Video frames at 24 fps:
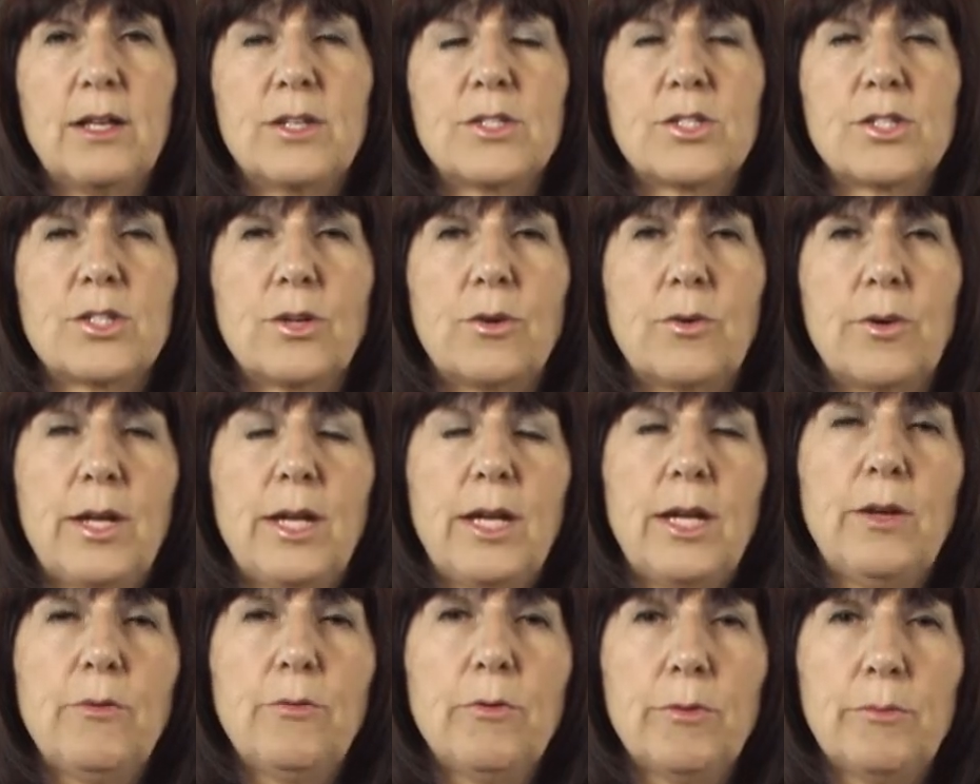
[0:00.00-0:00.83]
So
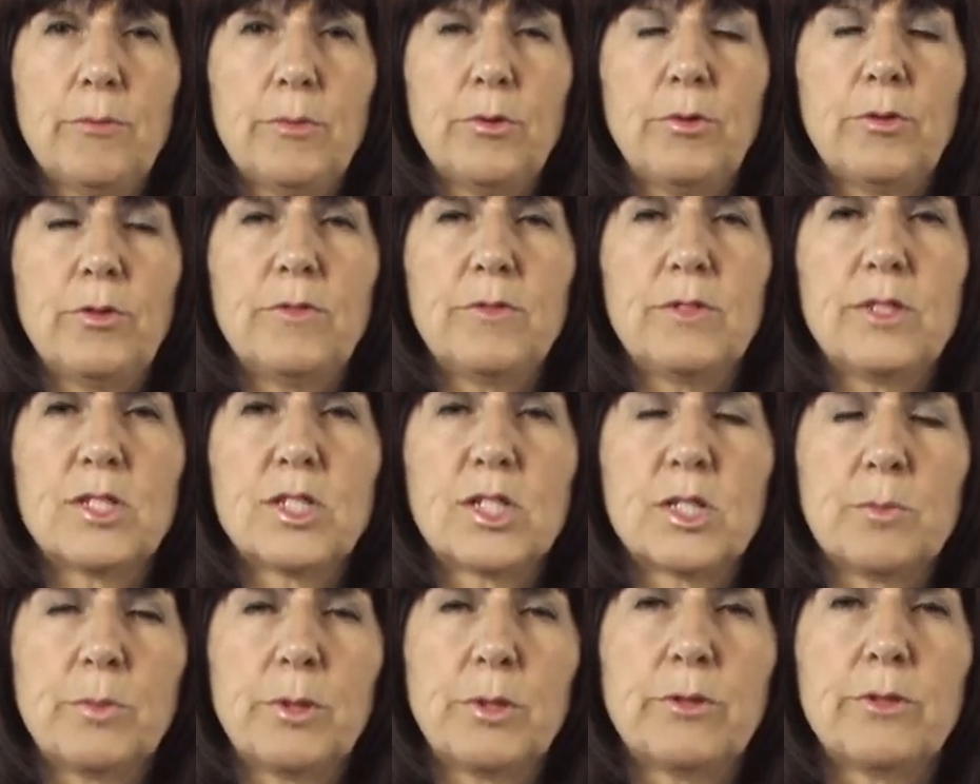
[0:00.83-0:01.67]
he removed
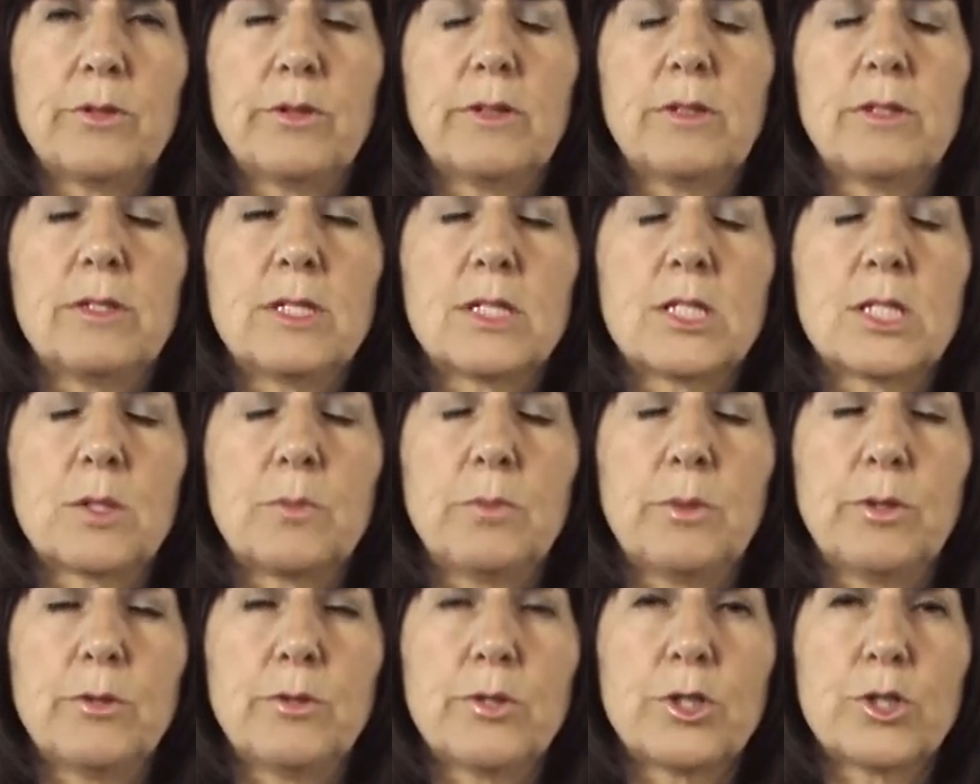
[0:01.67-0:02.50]
the
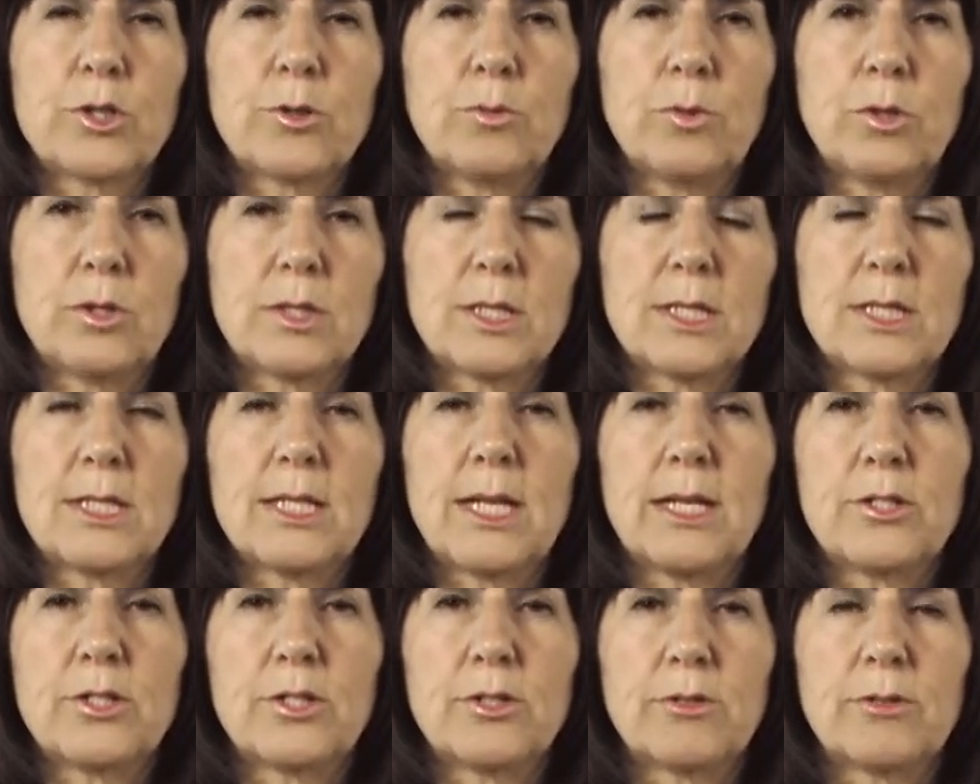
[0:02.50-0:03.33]
spiritual
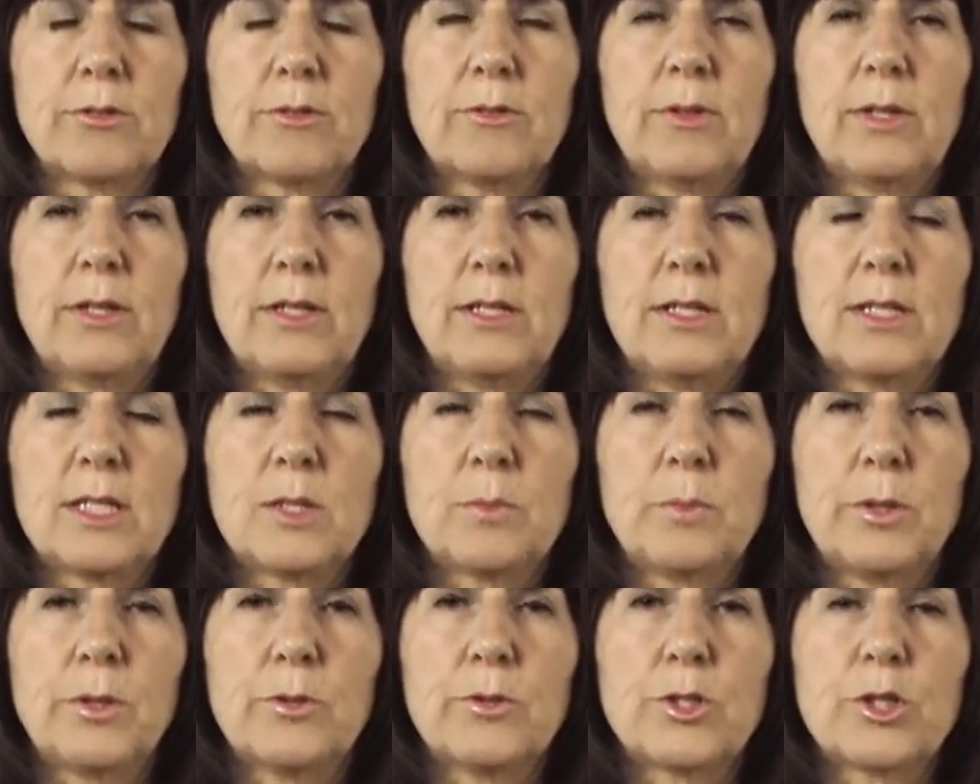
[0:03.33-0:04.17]
center, the
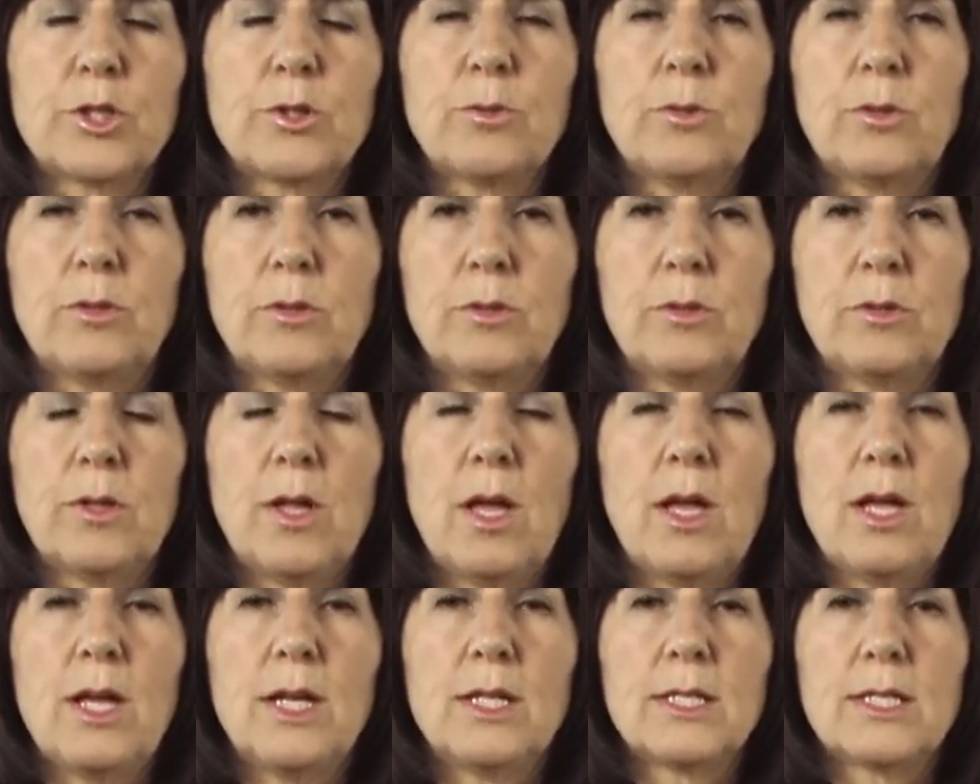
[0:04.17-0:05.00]
spiritual
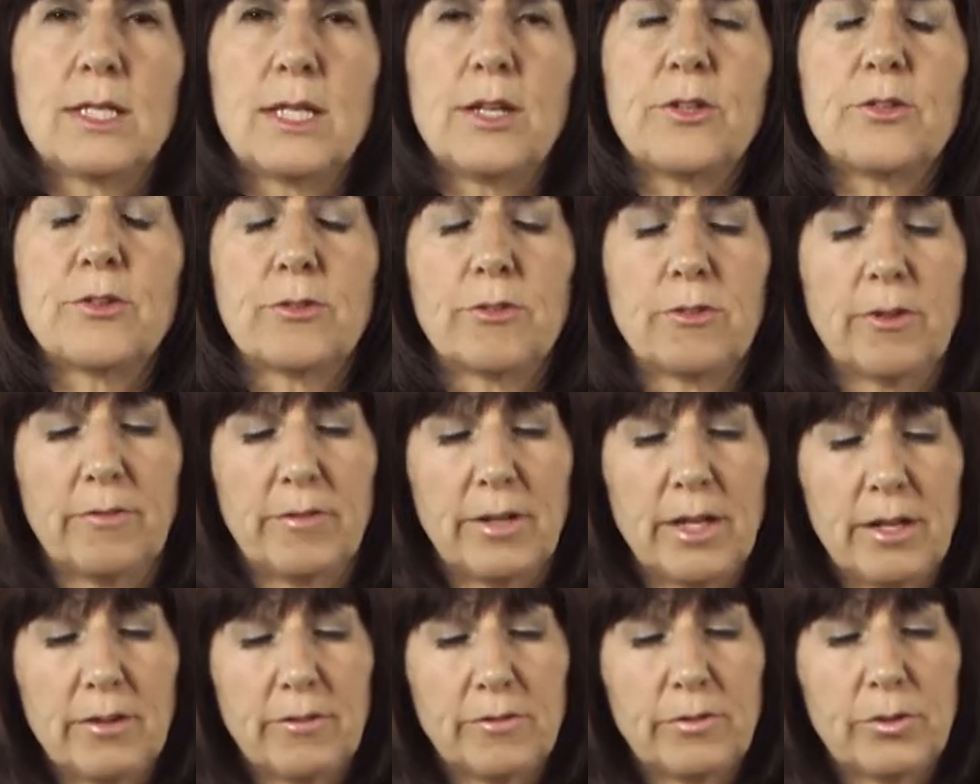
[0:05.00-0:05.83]
center of
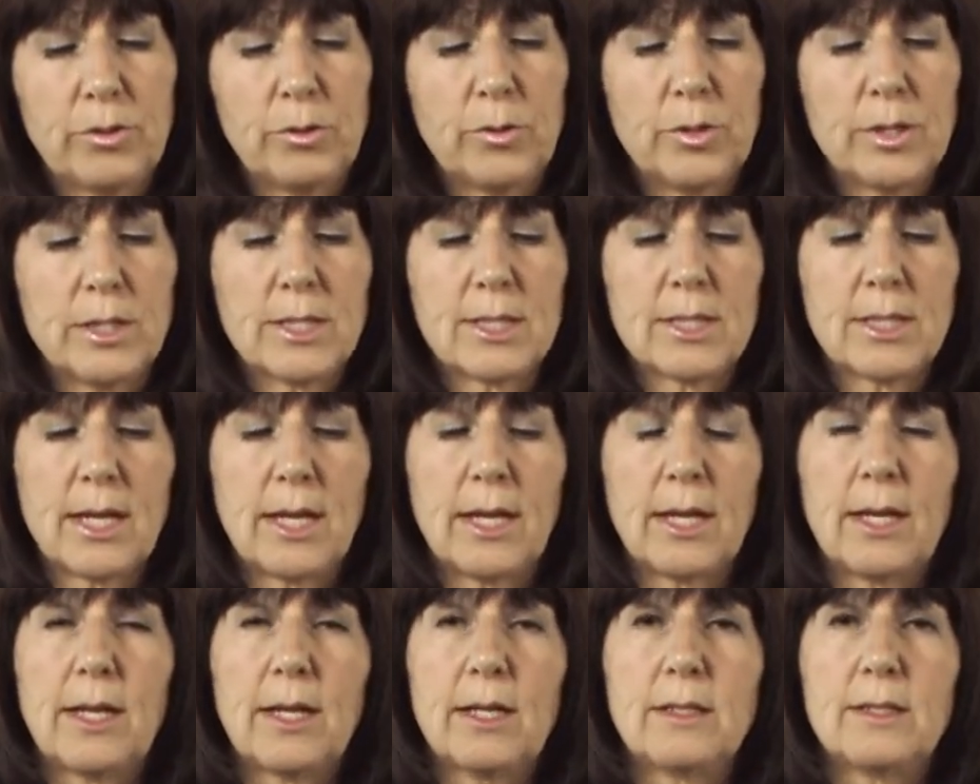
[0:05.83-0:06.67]
influence
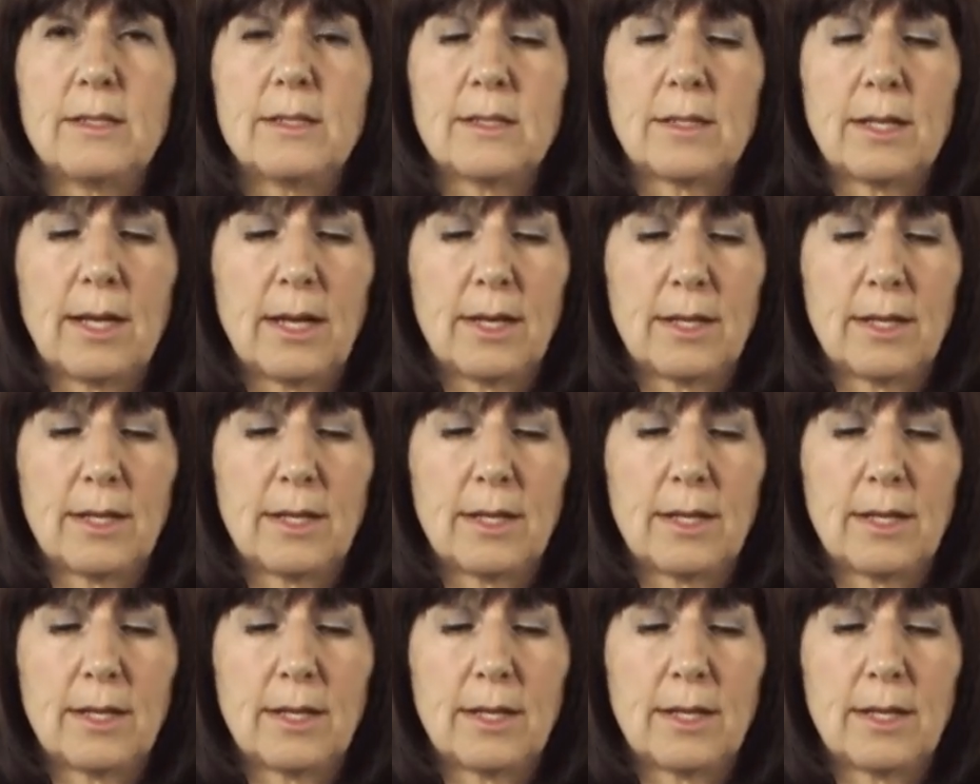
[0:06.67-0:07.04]
and